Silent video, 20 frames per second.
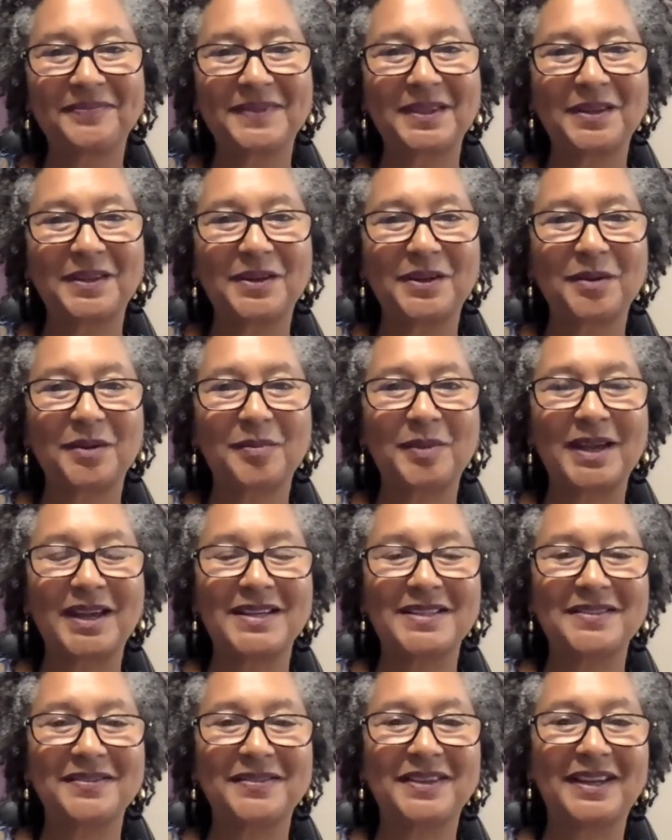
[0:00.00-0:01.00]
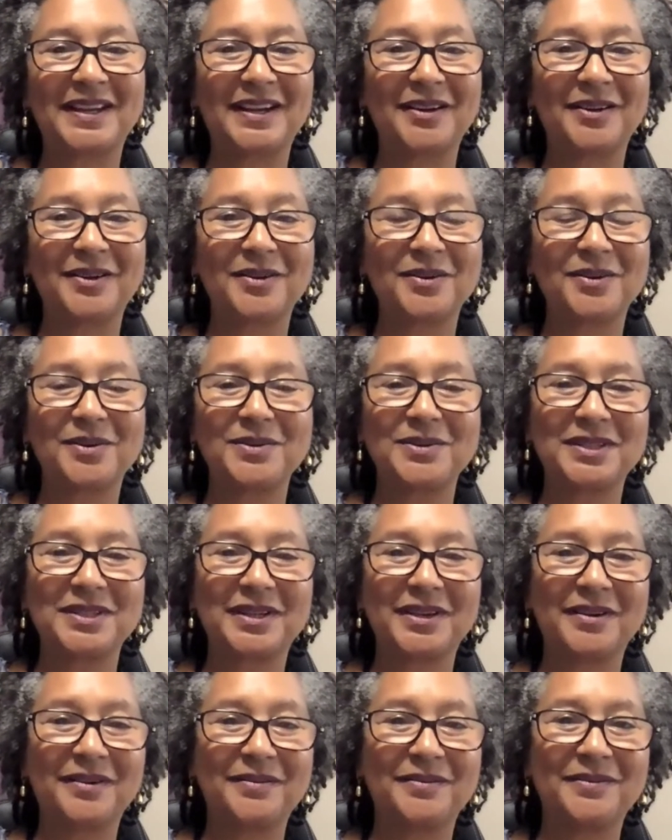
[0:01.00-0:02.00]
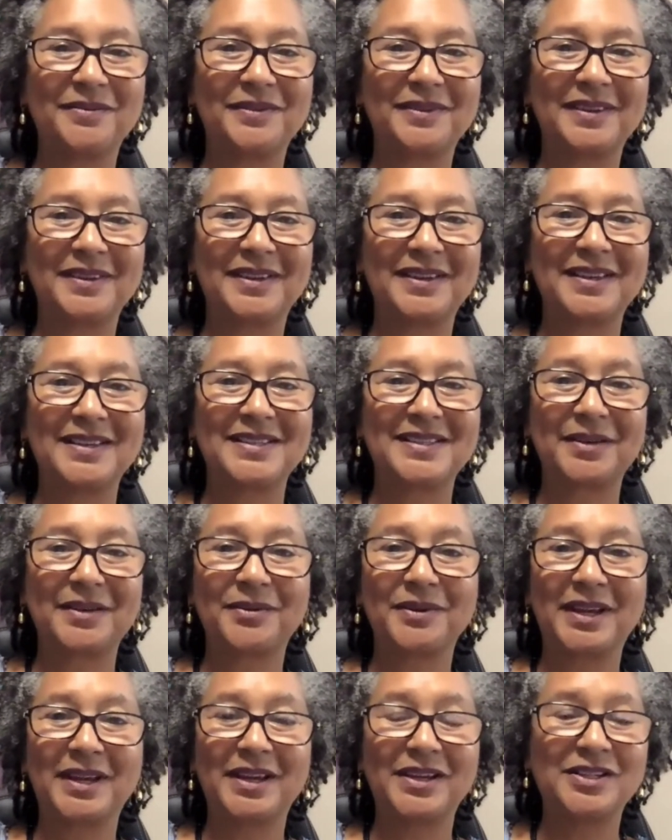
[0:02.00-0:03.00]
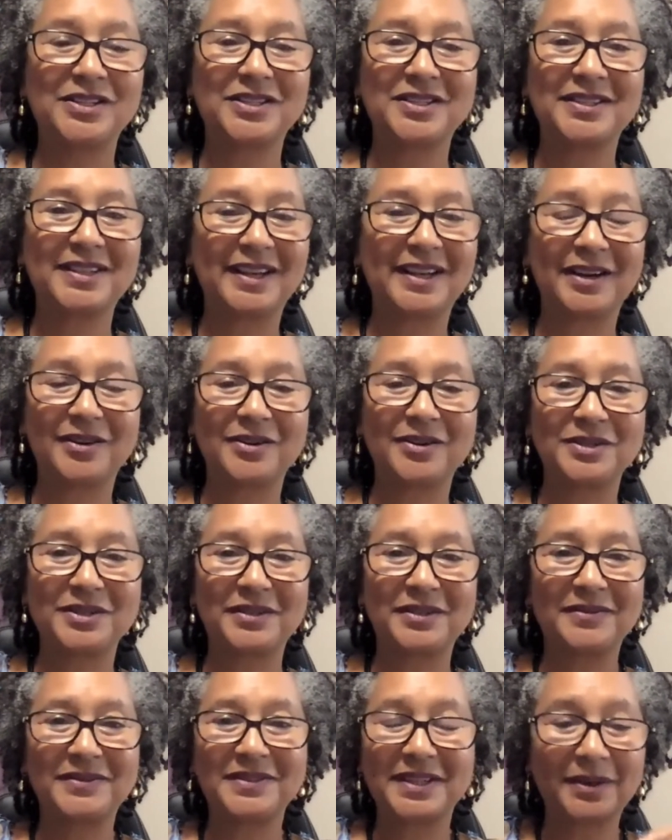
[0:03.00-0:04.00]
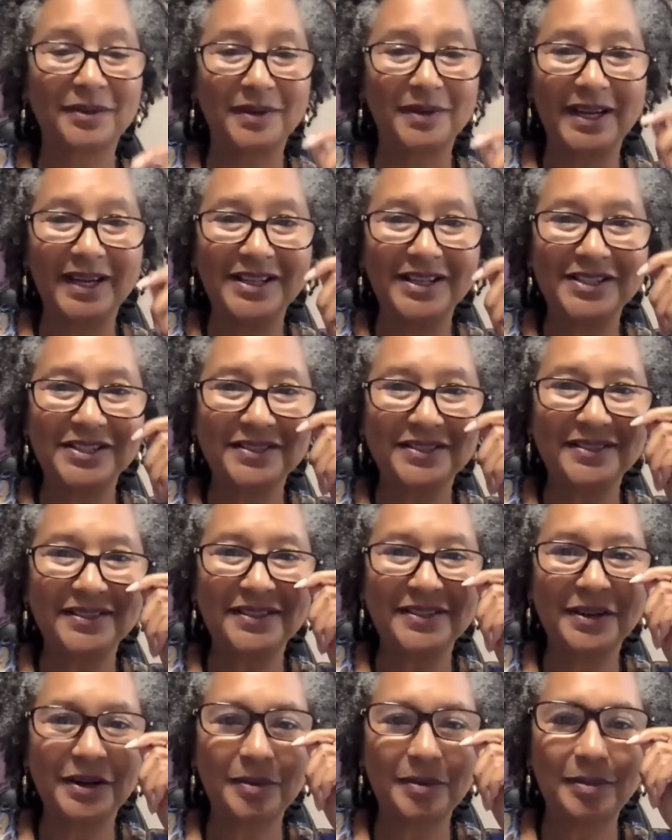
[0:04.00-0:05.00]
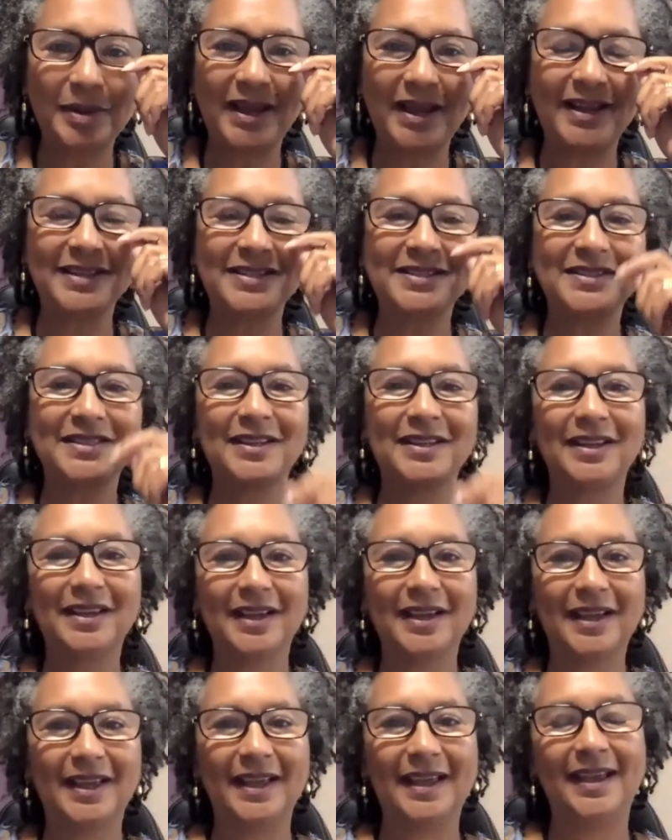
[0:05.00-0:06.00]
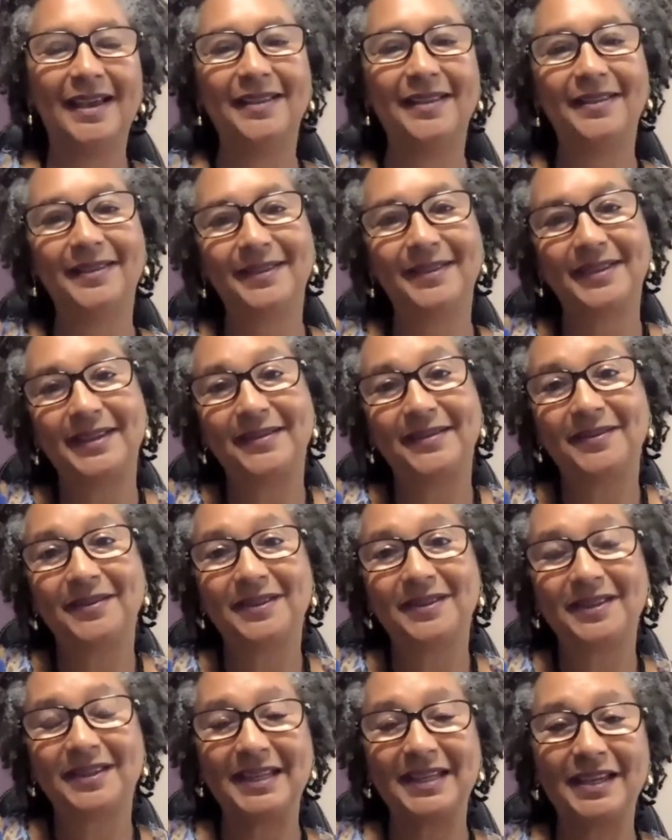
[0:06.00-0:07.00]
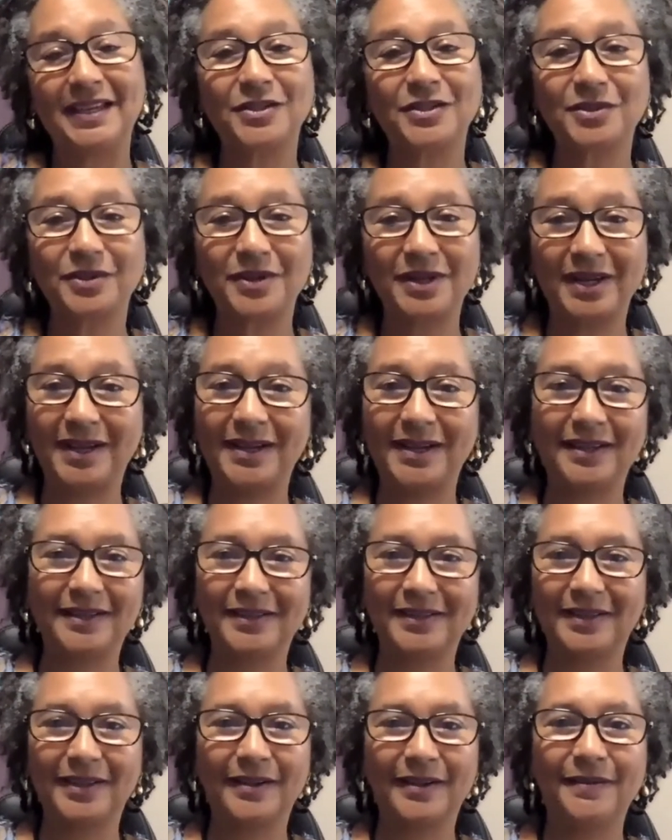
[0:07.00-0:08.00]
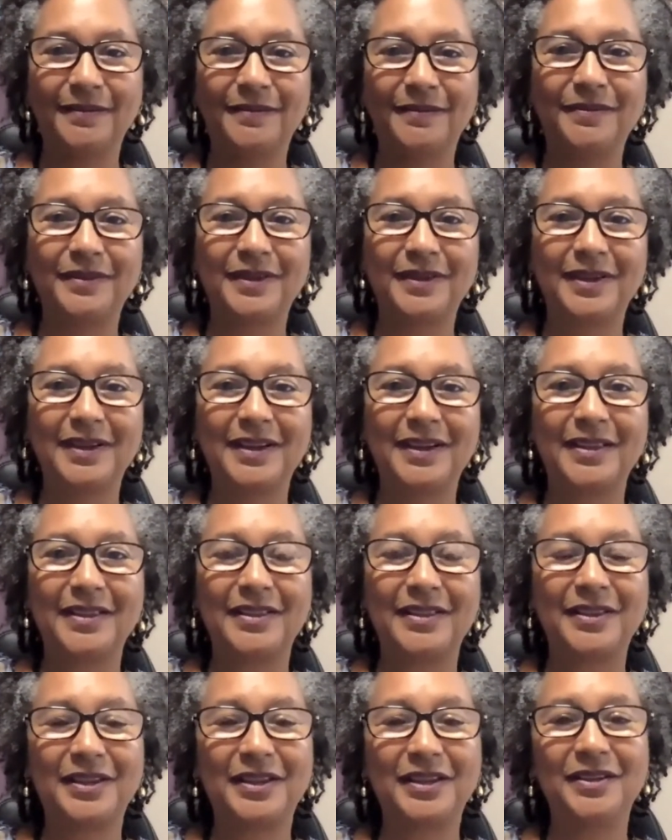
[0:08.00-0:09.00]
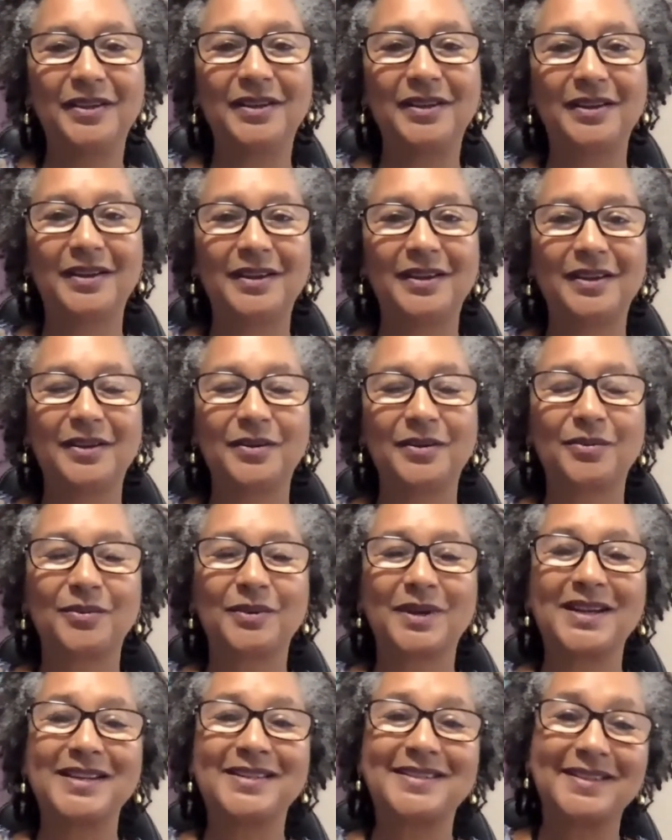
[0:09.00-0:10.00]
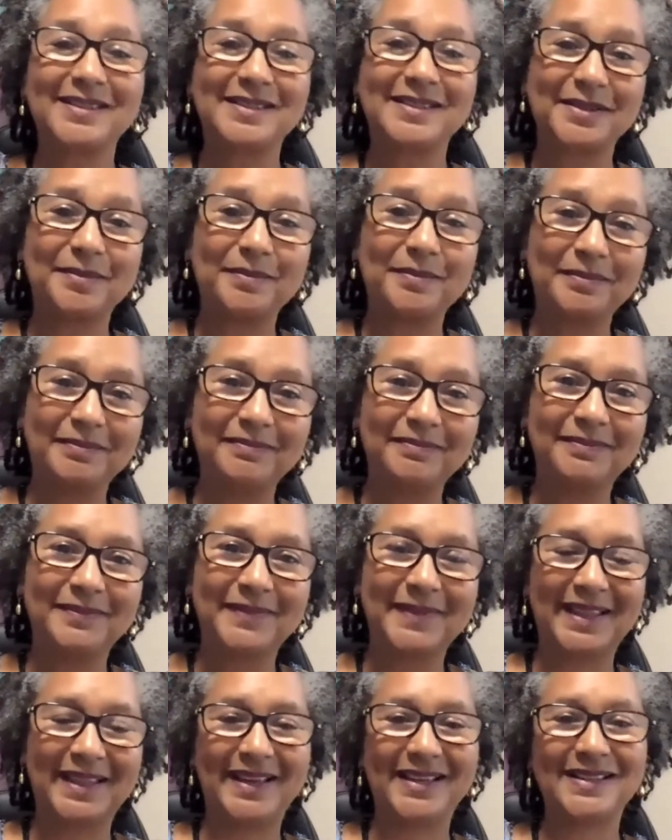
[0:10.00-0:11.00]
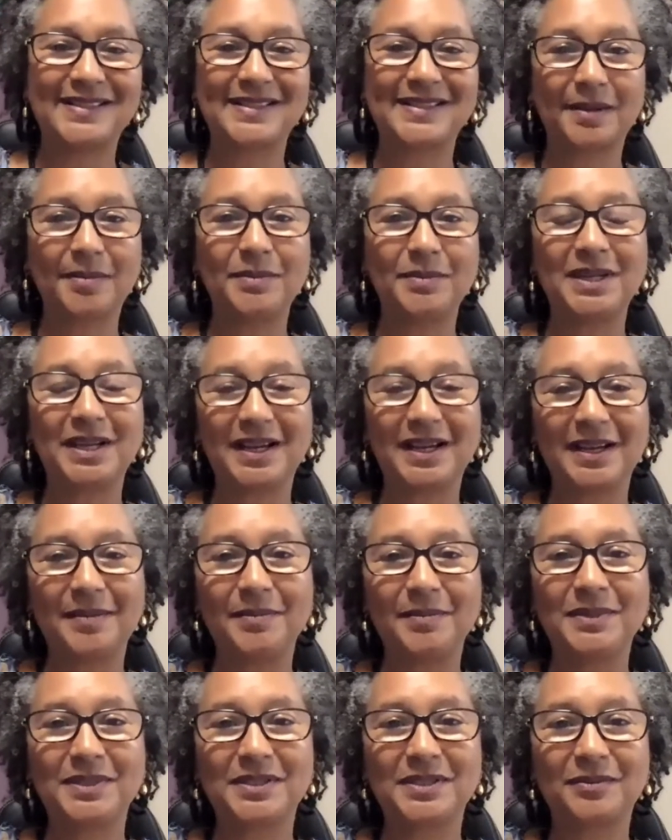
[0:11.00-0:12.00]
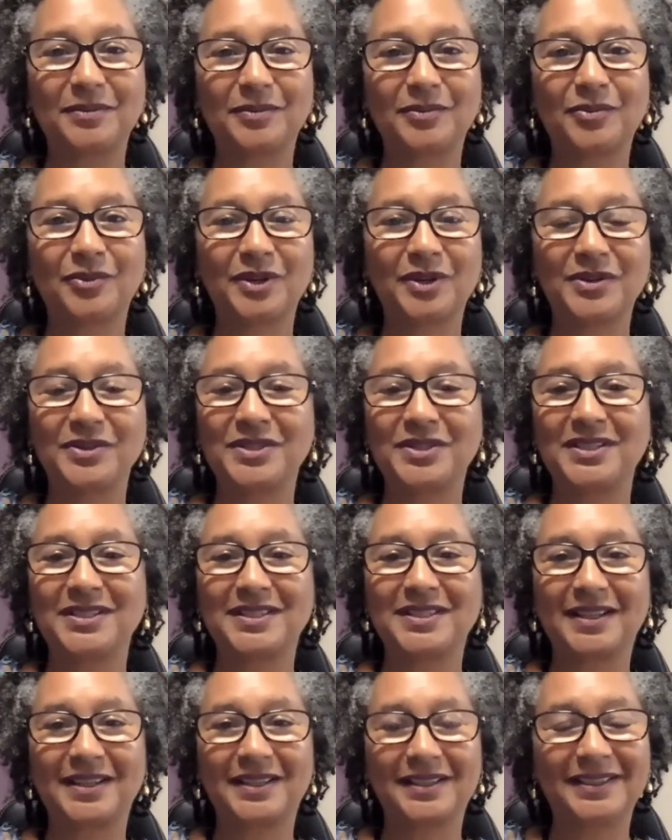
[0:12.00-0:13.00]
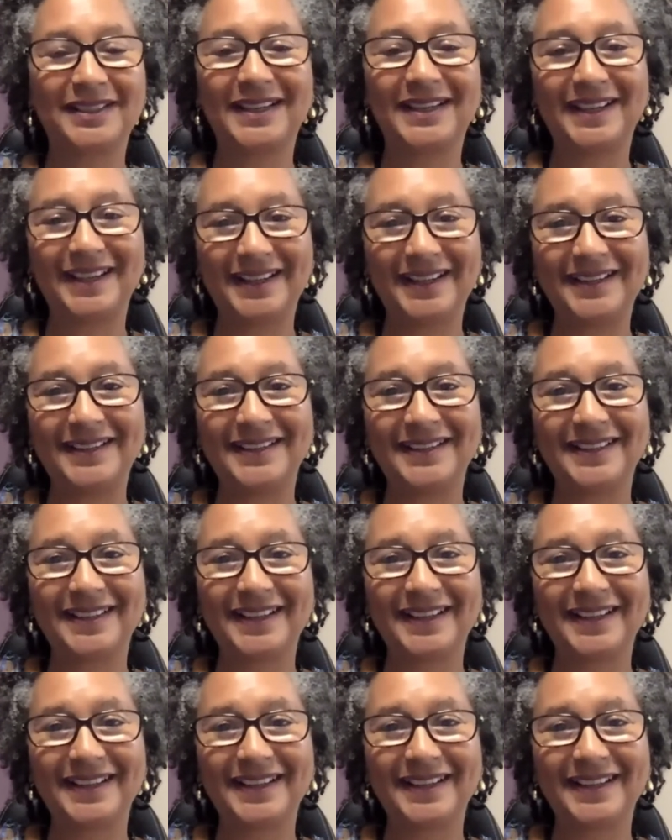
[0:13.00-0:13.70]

the dark past of the errors of segregation, the dark past, and even yesterday of the racism that sometimes rears its ugly head